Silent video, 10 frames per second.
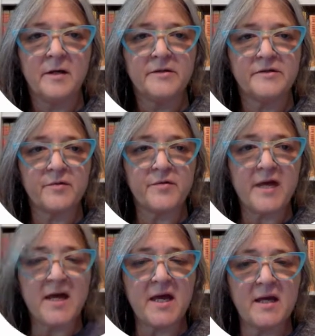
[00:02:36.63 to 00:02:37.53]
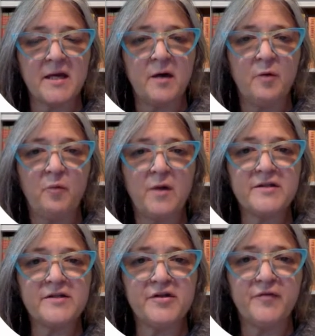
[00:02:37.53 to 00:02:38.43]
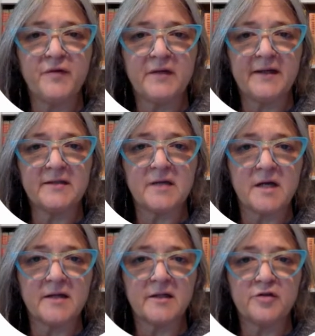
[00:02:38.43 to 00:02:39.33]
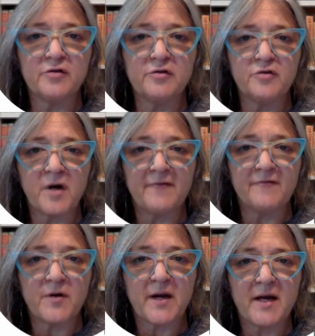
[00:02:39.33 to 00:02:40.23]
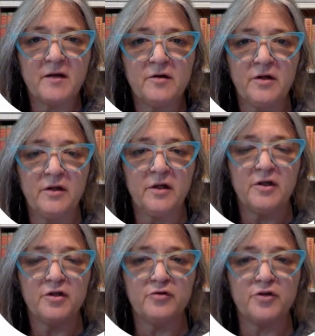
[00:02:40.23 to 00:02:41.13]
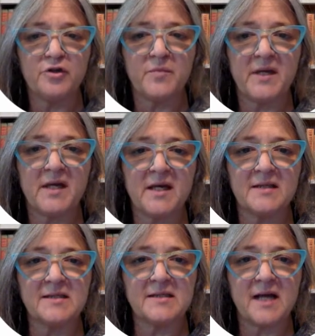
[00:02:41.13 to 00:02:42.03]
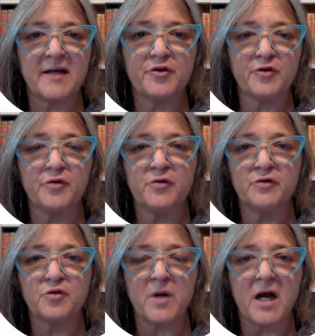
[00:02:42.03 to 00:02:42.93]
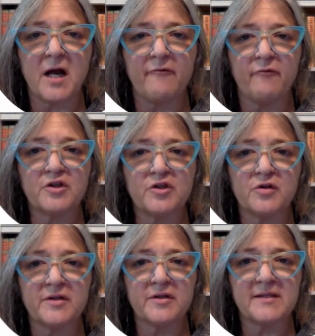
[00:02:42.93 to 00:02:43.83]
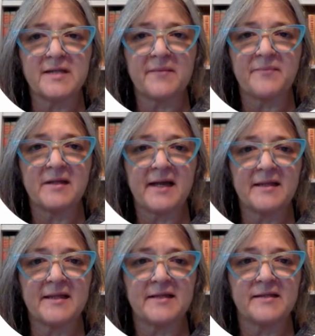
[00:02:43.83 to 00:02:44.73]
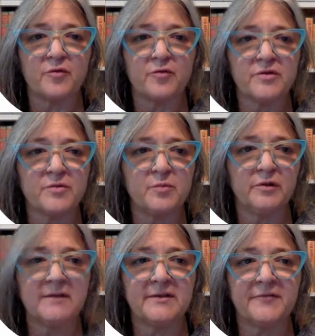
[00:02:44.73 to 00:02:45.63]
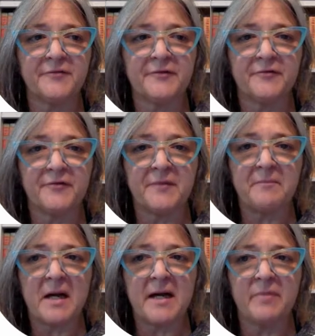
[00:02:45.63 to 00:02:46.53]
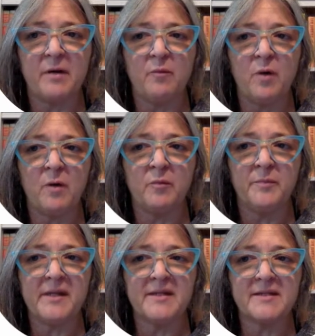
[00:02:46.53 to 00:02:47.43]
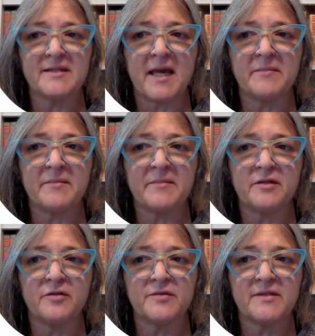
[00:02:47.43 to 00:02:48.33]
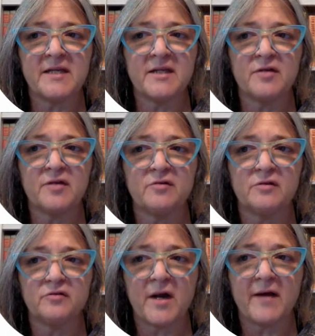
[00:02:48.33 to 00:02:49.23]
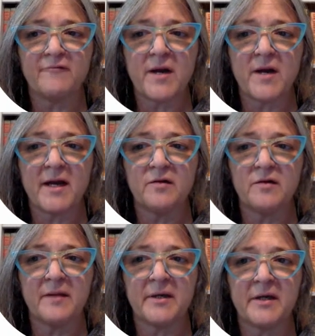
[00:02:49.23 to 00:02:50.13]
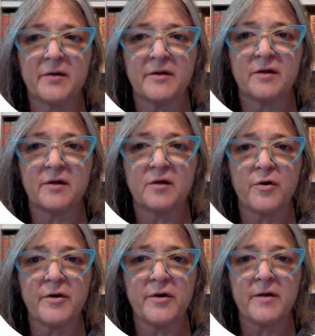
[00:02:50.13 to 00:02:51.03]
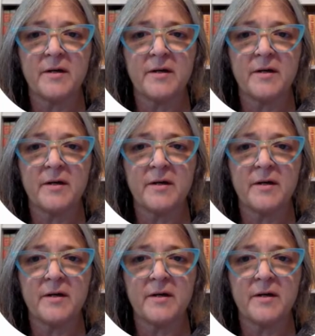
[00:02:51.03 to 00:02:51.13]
So then, once you've clicked on the Google Drive triangle, you should be inside your Google Drive, which looks something like this. Yours will look different from mine, but what will be the same is that you'll see the Google Drive triangle up here in the corner,